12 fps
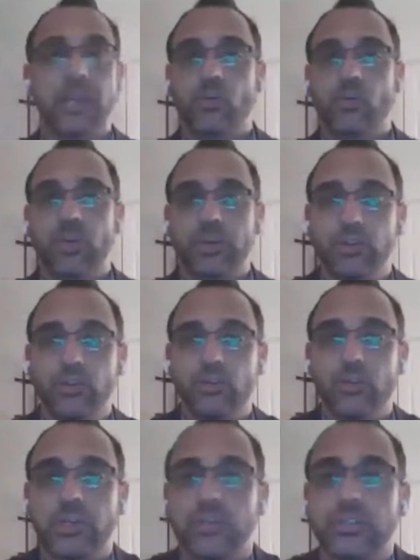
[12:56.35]
So where do
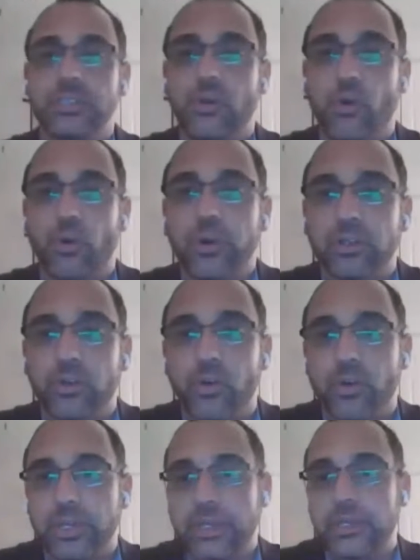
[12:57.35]
you where do you see oil
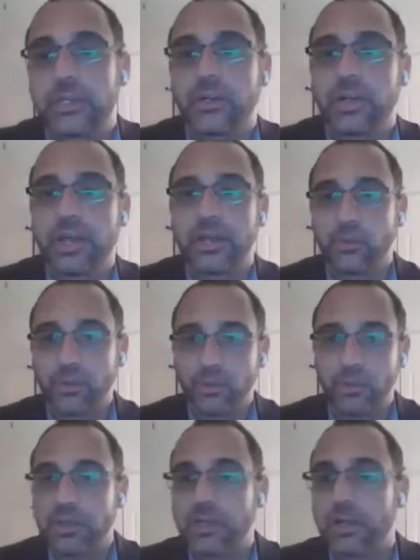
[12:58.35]
going here? And I want
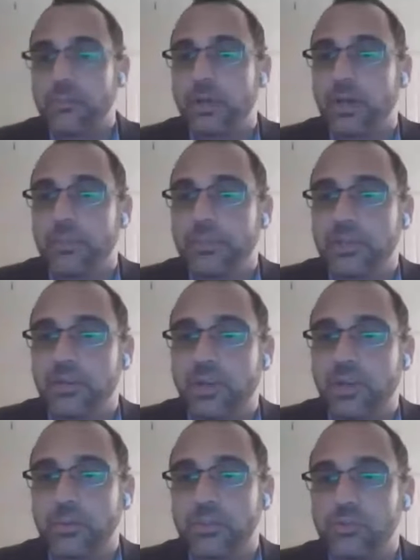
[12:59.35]
to welcome uh, Peter
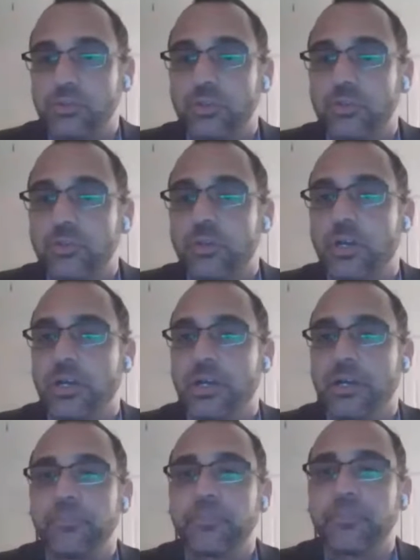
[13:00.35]
Alvin too
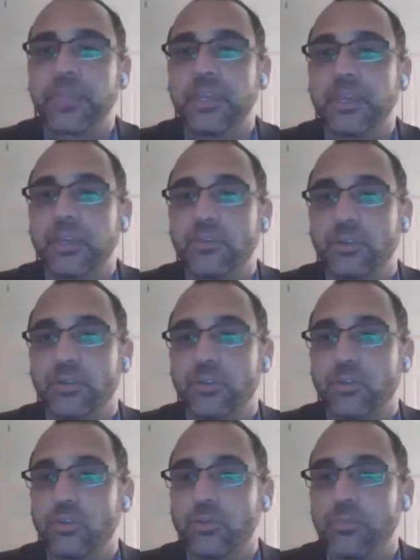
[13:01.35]
um, to the
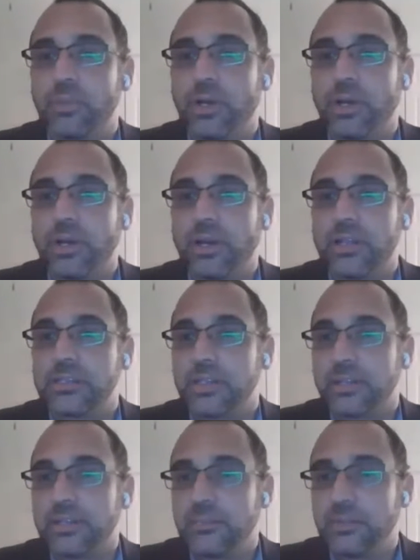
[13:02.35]
room uh, and
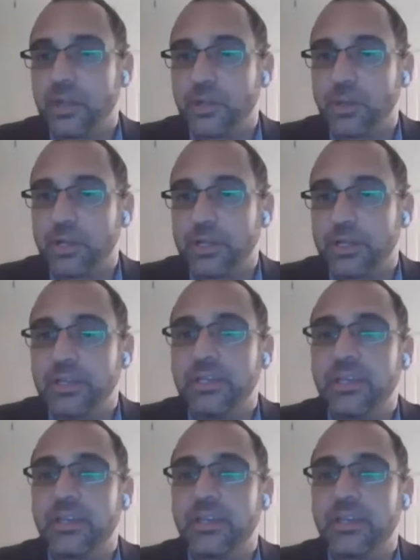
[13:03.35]
Sandeep Narwani.